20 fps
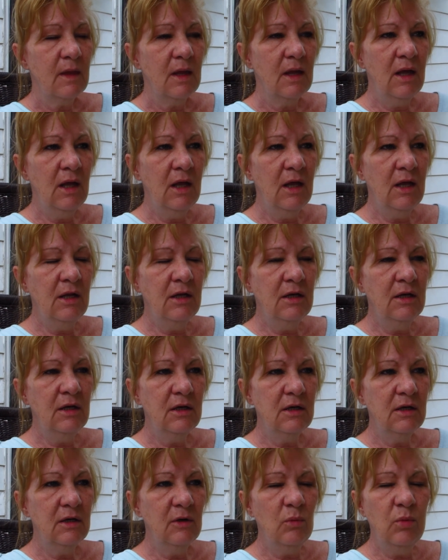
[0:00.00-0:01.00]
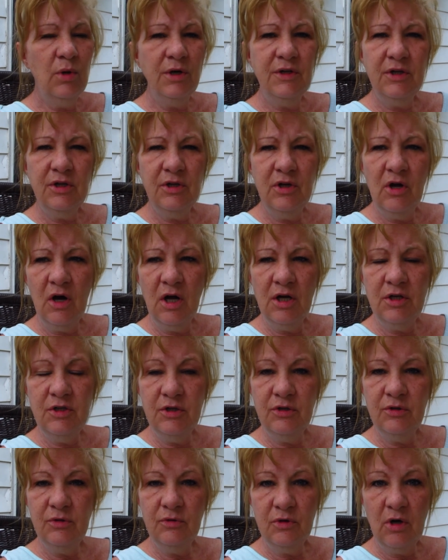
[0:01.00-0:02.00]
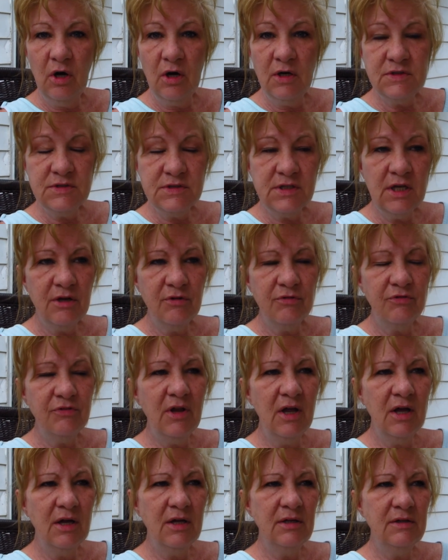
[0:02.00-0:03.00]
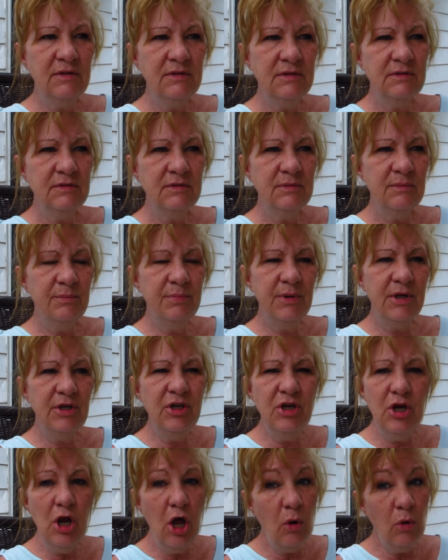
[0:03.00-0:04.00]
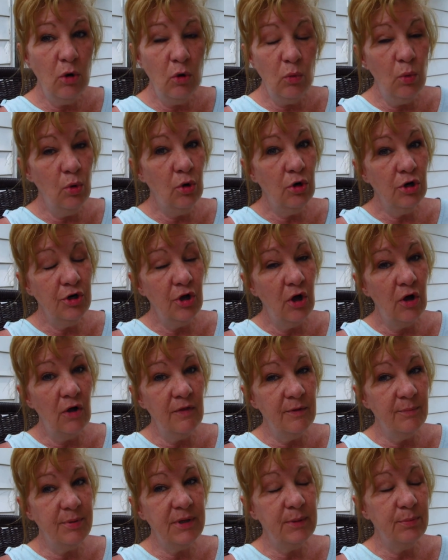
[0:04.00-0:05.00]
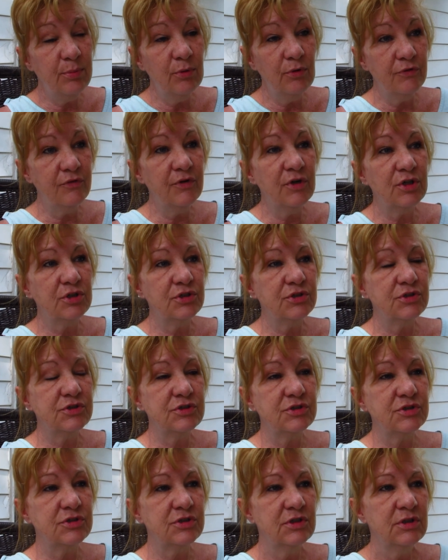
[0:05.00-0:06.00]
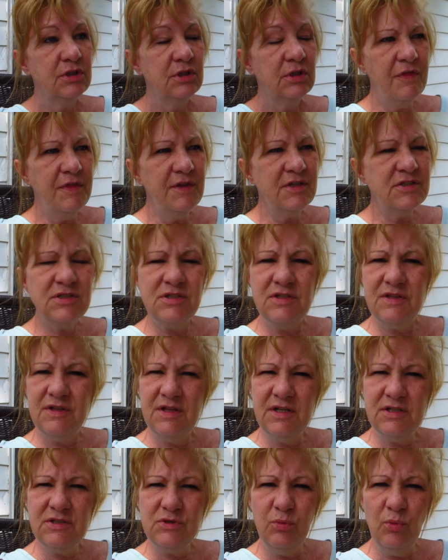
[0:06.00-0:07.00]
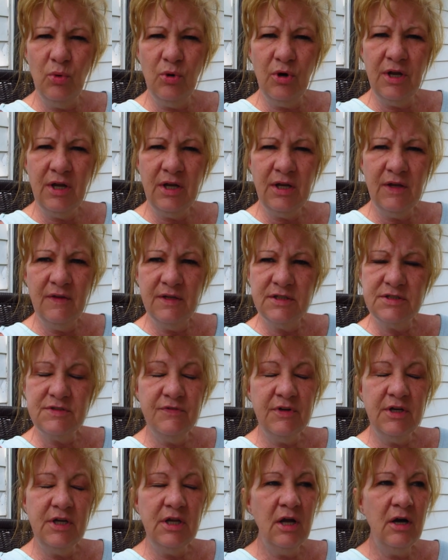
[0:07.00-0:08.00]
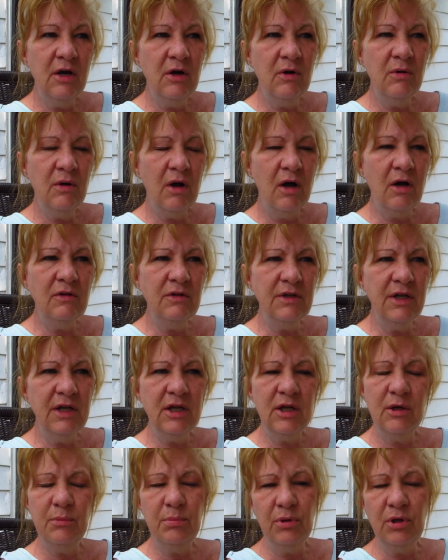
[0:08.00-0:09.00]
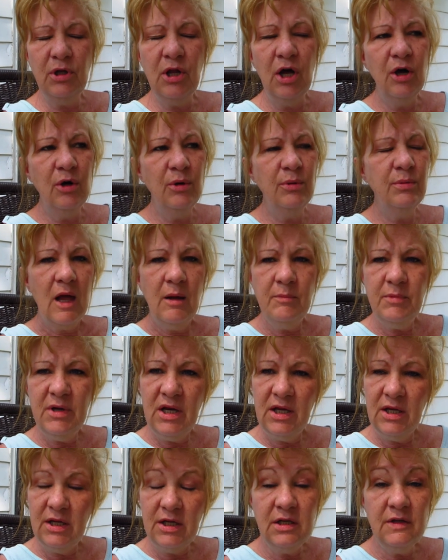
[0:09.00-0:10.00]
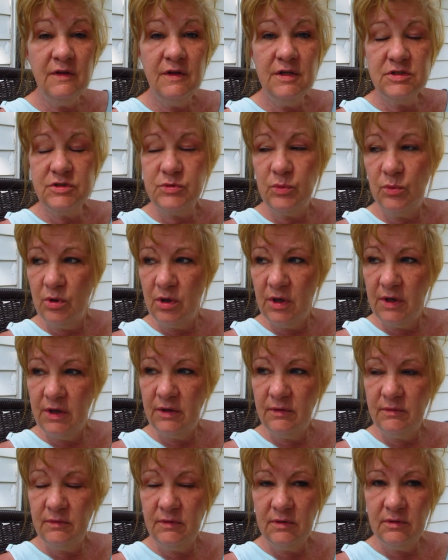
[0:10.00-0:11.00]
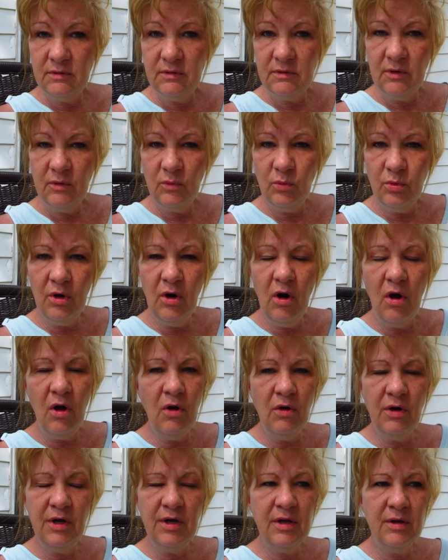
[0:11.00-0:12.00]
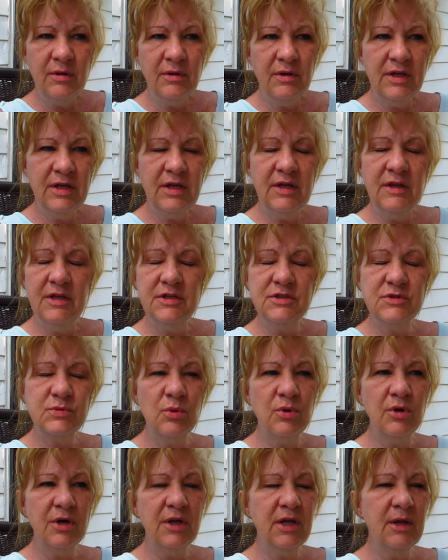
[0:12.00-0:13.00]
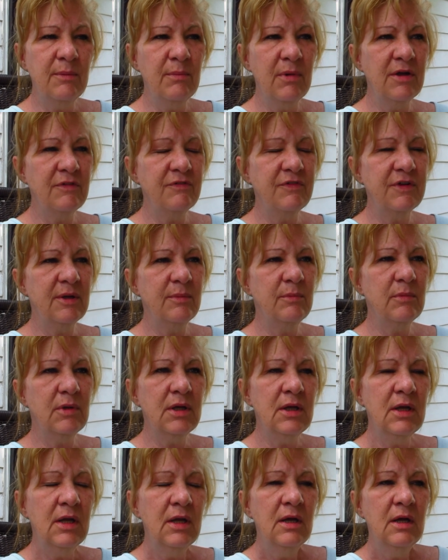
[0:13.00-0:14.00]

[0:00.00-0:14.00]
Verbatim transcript: And what did God do? God sent a flood. But Noah warned all the people first. This, this warning in this video, I'll link it below. I'm going to heed this warning. We're all going to heed this warning in my family.